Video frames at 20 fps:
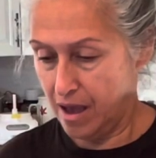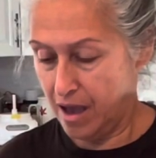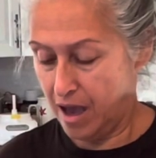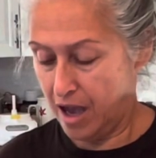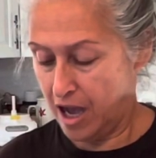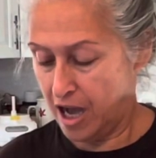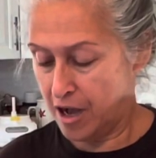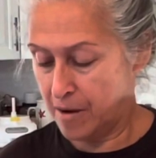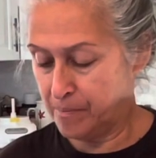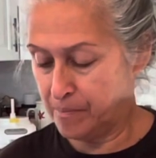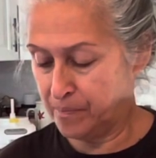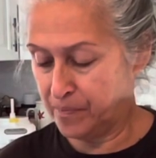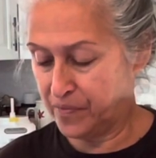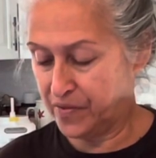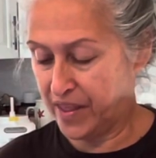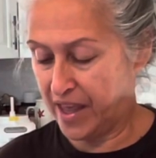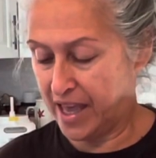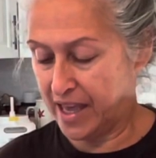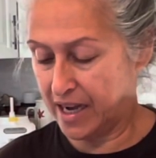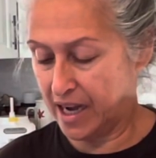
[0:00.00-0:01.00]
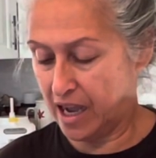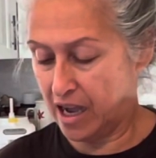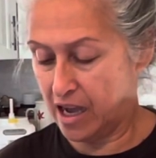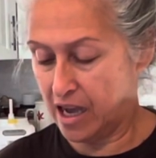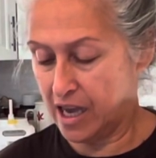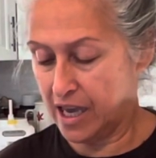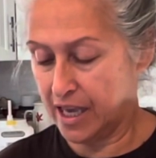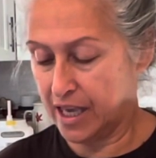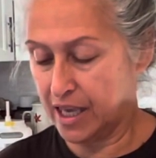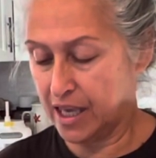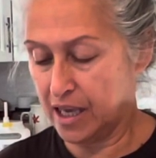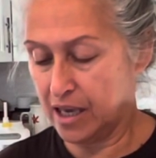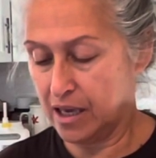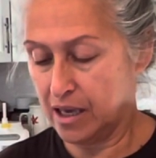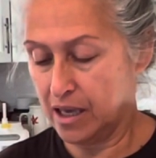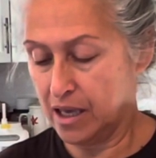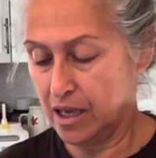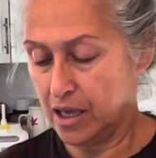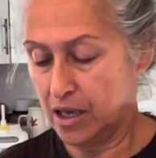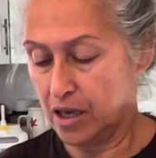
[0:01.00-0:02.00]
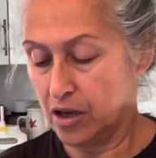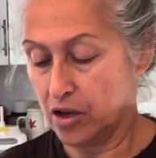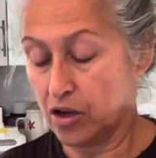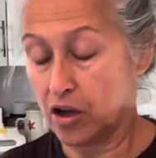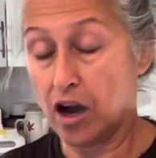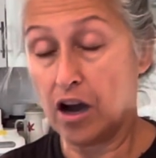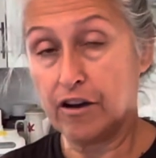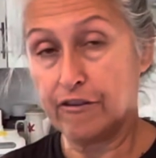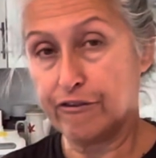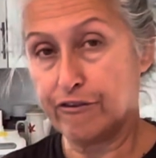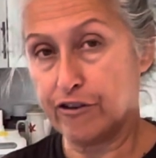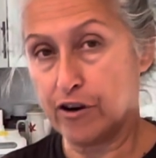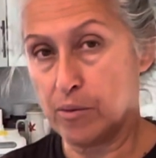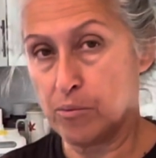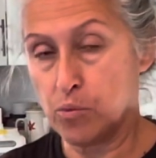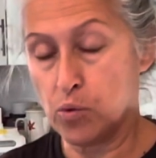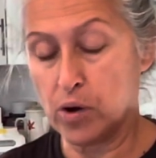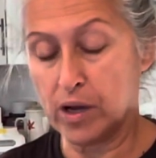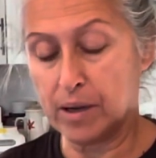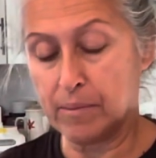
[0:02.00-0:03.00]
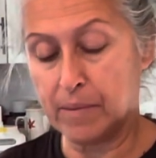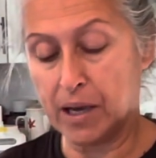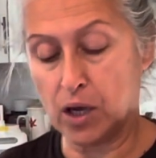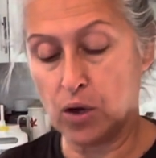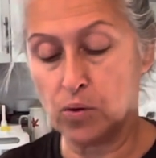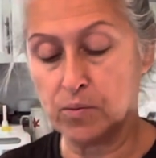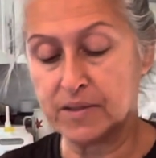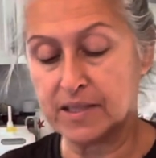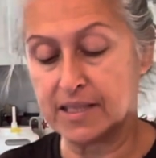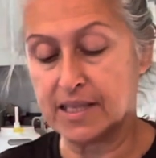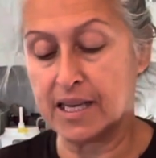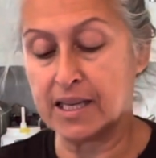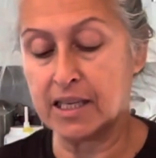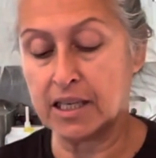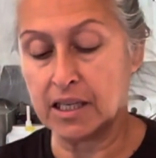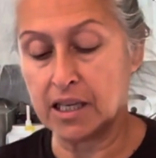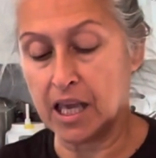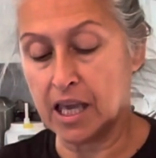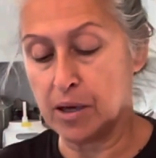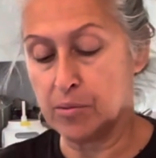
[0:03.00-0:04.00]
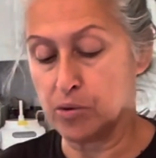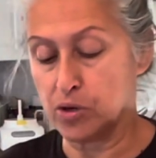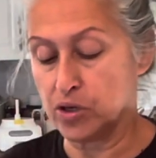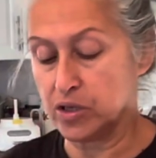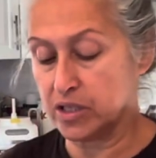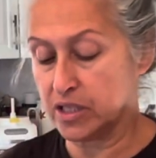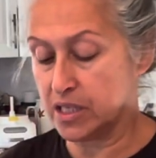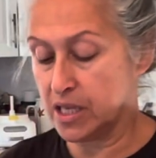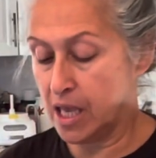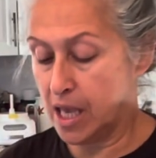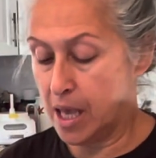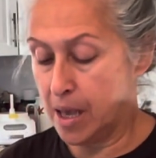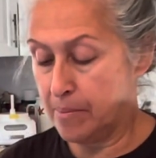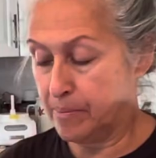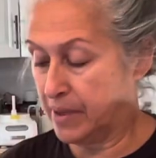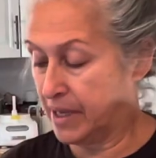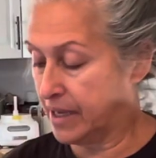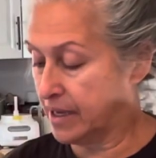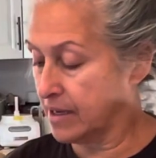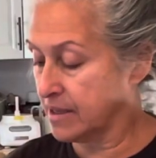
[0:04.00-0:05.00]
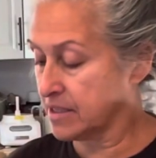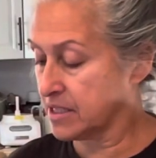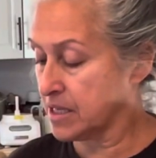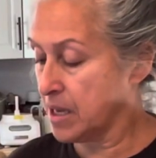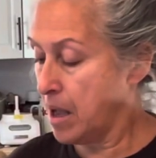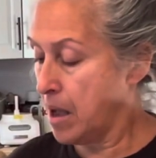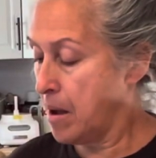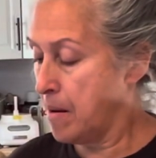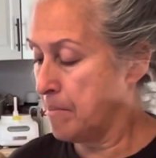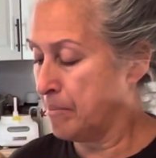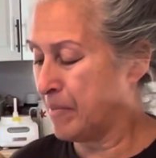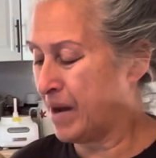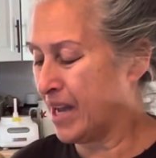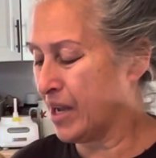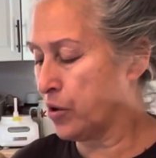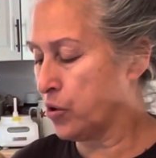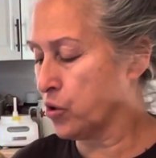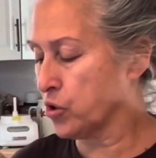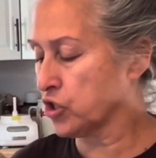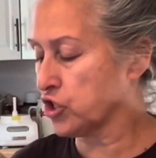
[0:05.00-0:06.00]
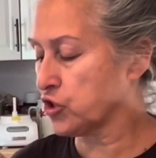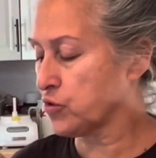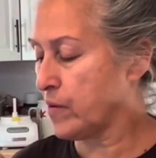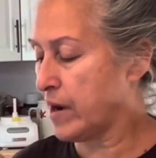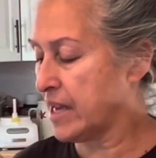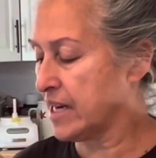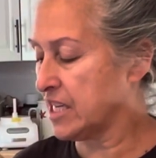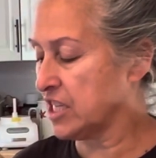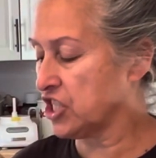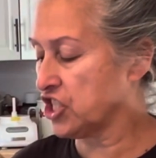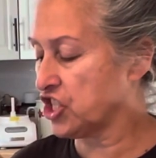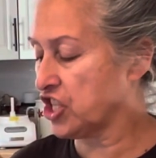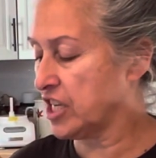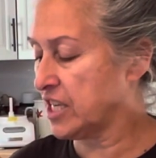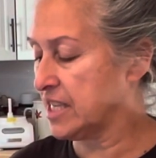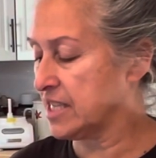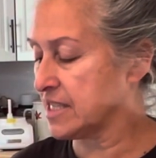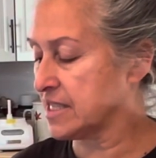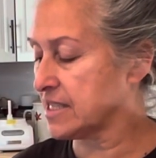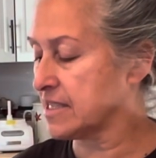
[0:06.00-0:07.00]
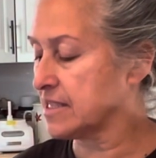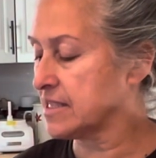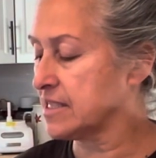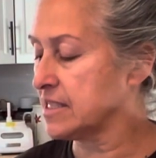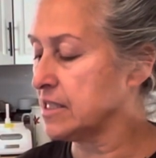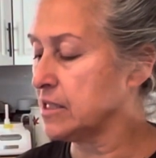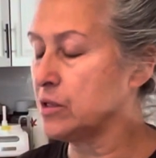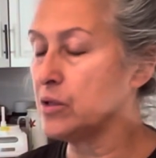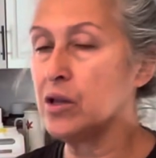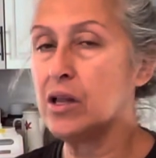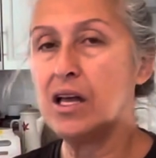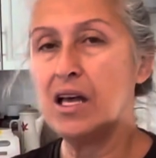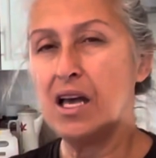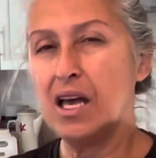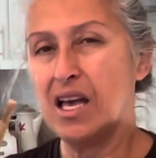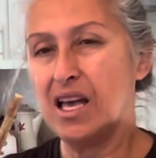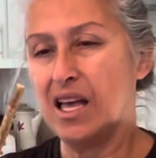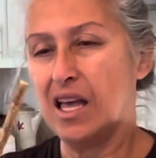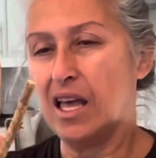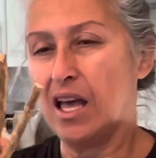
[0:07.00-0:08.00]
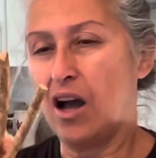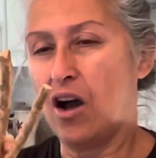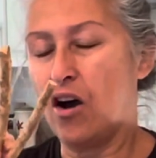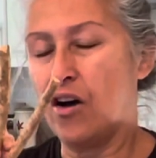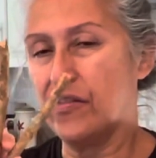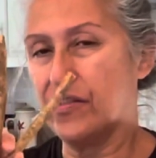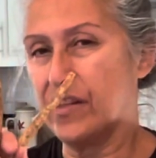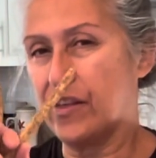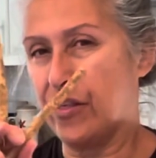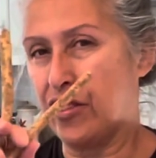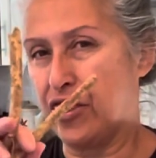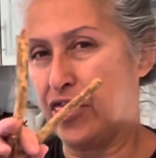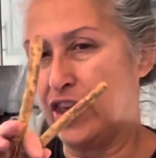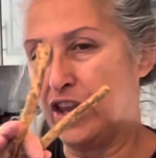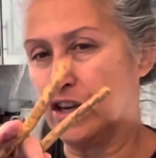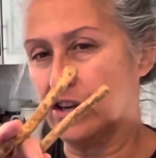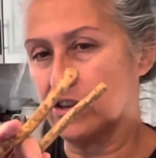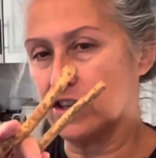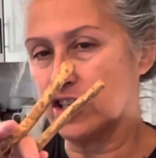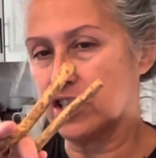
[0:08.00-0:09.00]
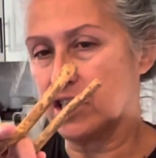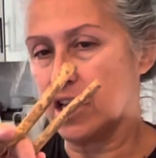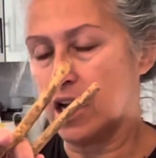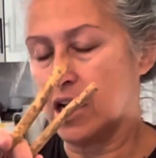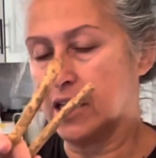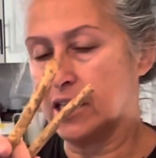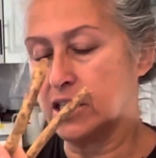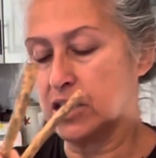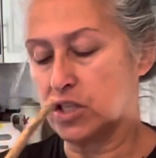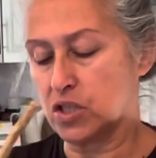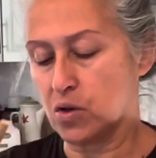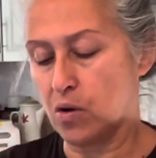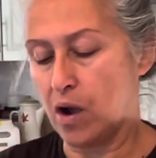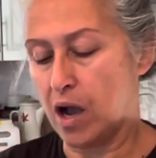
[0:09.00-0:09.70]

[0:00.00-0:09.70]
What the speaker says: that I got from one of my homesteading neighbors because my horseradish is still on the thinner side. So